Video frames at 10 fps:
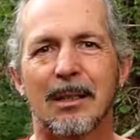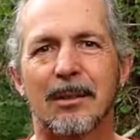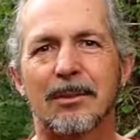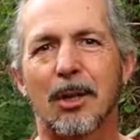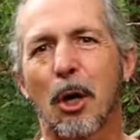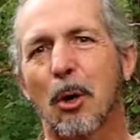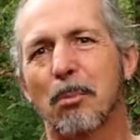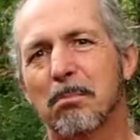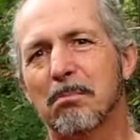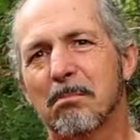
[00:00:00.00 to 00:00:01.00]

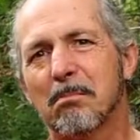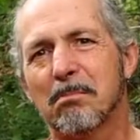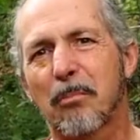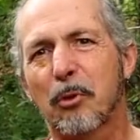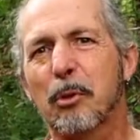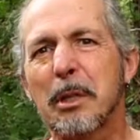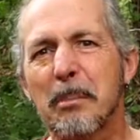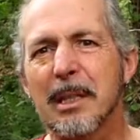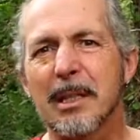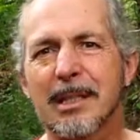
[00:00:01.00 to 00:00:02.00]
So 3
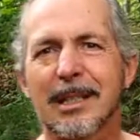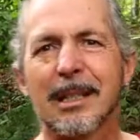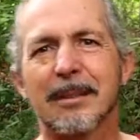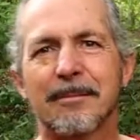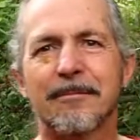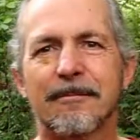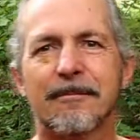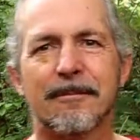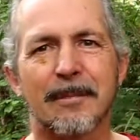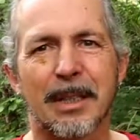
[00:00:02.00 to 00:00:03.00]
minutes in,
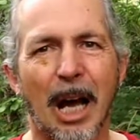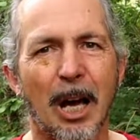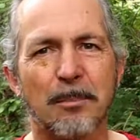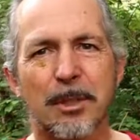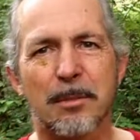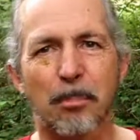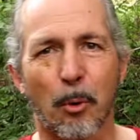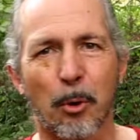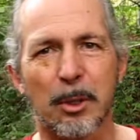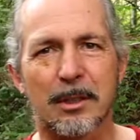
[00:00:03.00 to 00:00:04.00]
and I'm just bored.